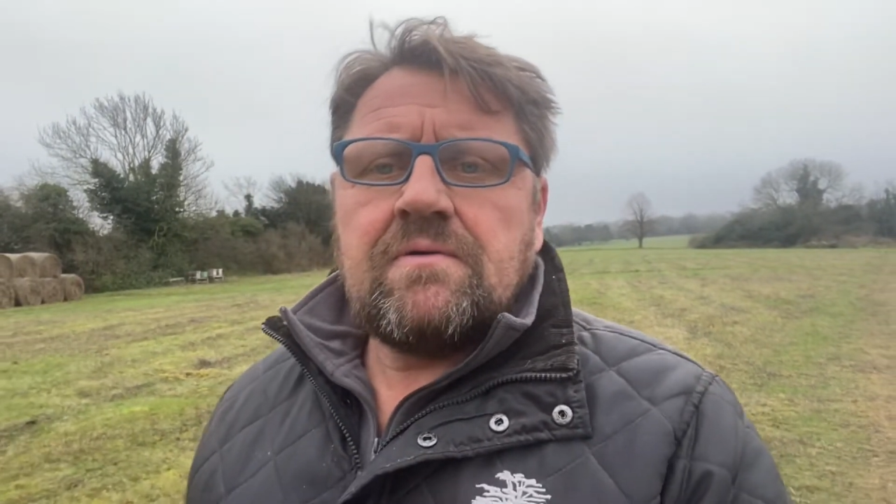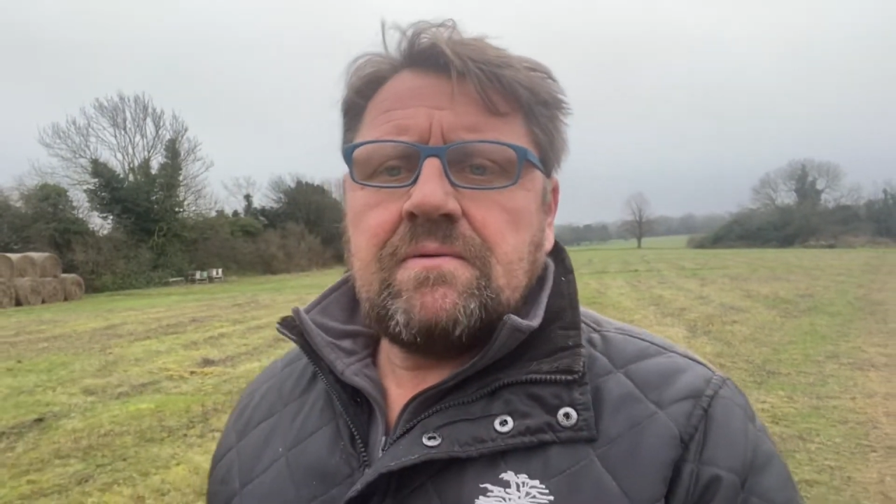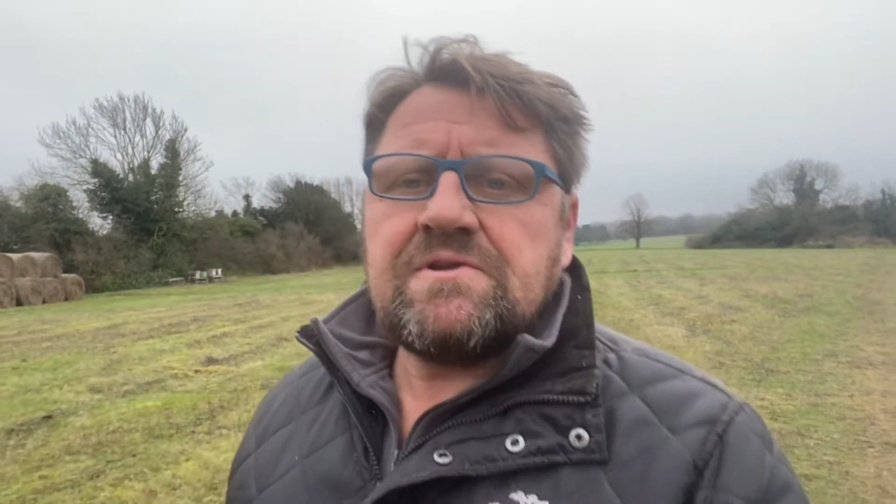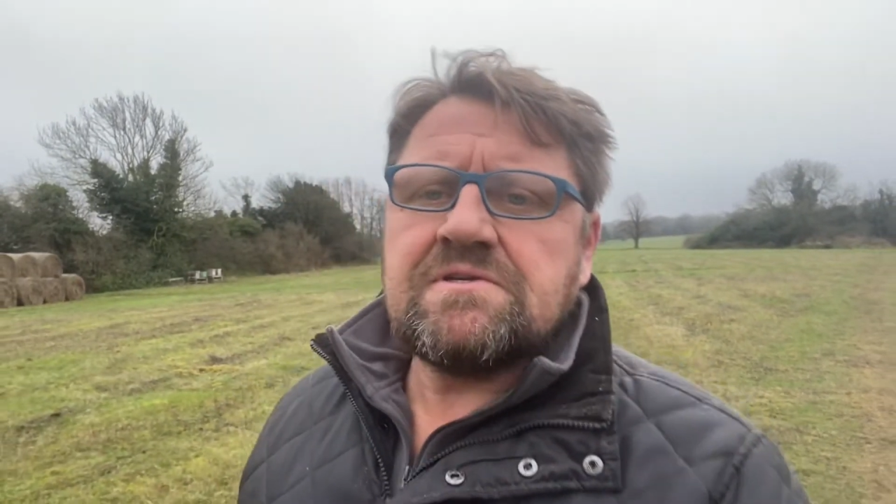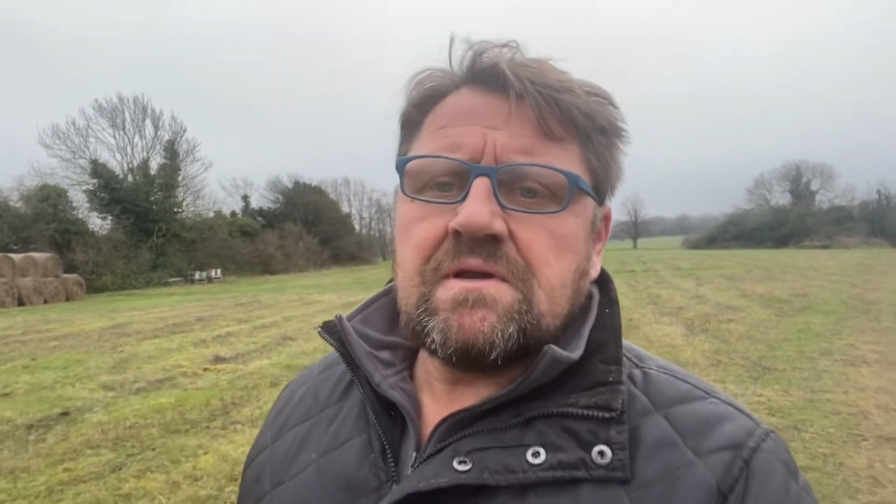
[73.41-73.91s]

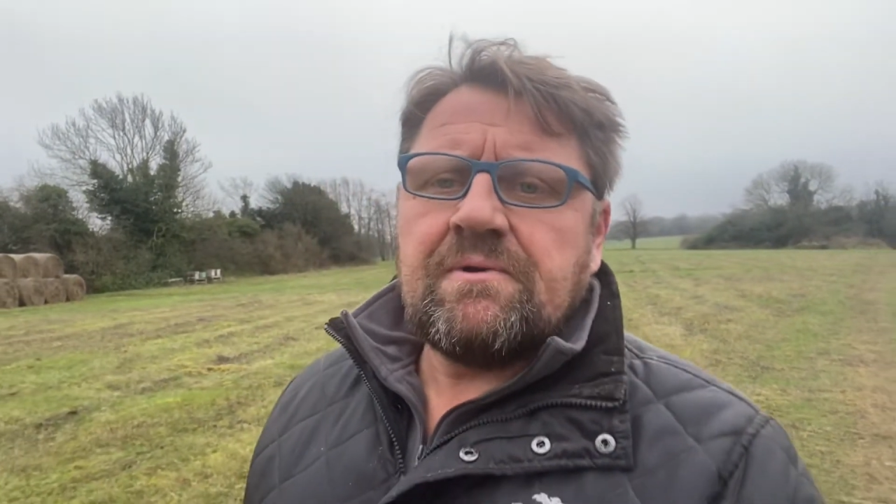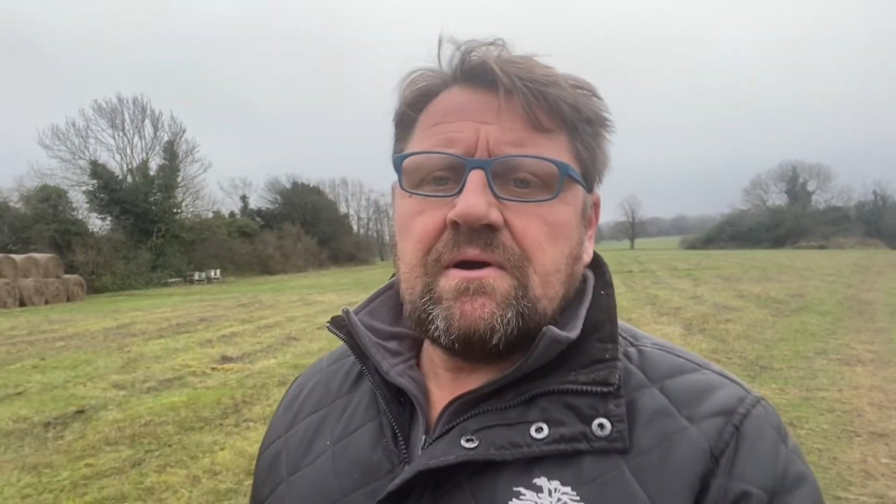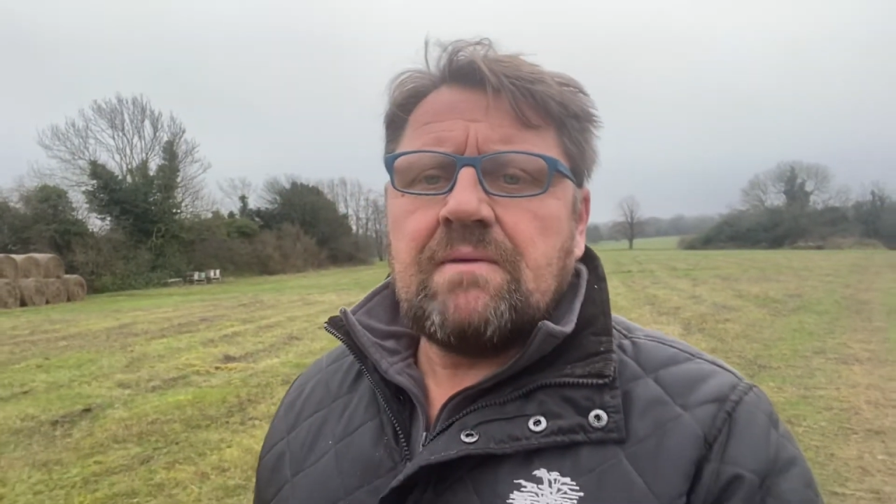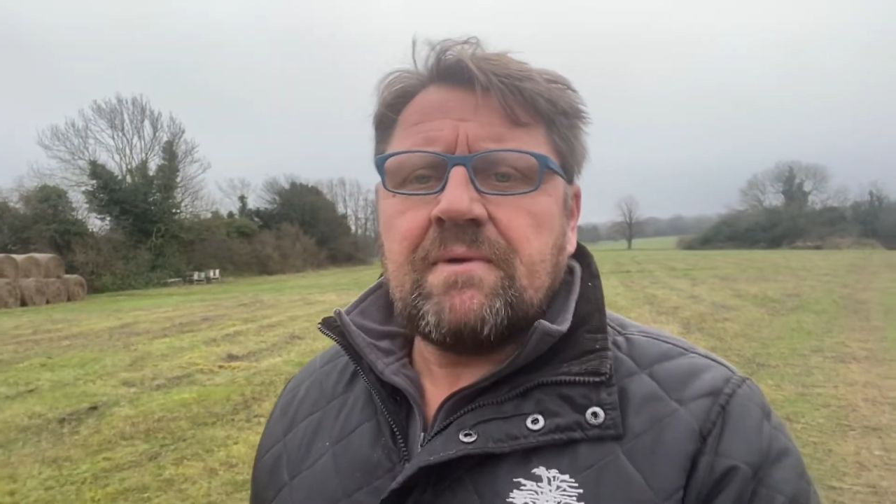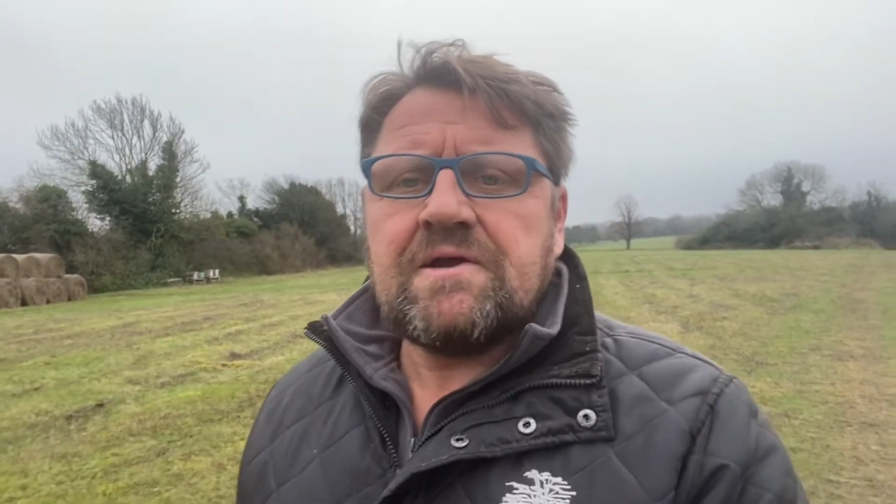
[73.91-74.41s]
which is going to be
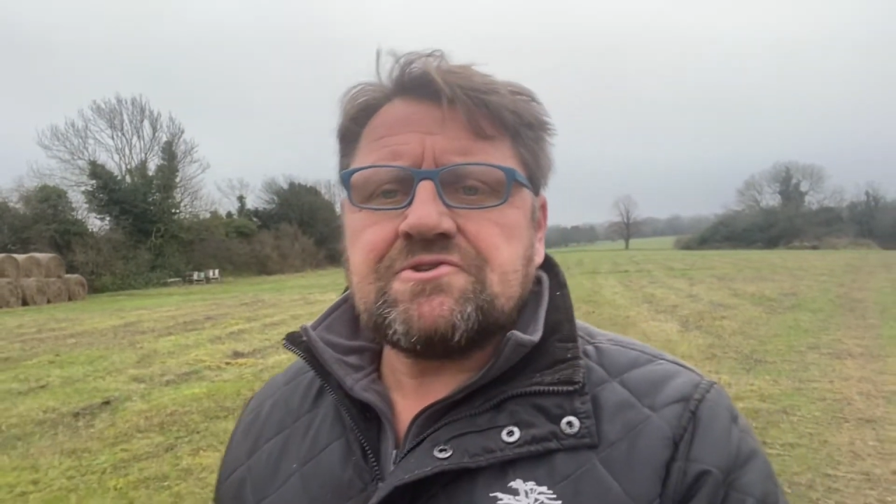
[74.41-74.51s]
our major